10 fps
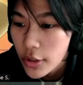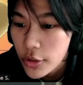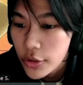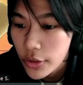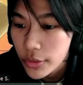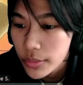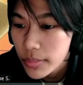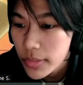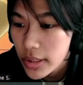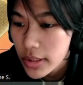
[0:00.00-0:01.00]
showed
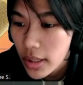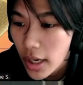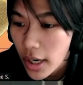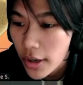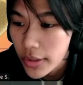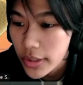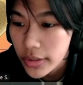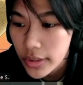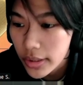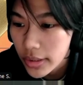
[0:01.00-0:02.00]
me how
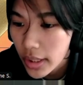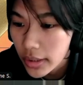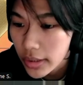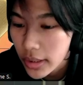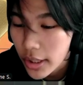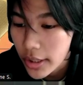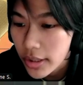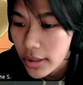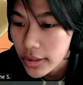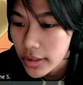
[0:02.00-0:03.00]
interconnected our
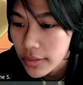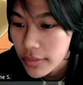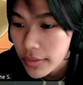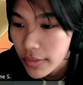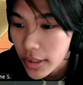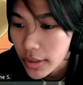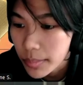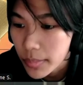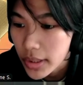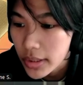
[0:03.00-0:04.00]
cognitive
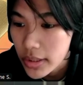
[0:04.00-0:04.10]
development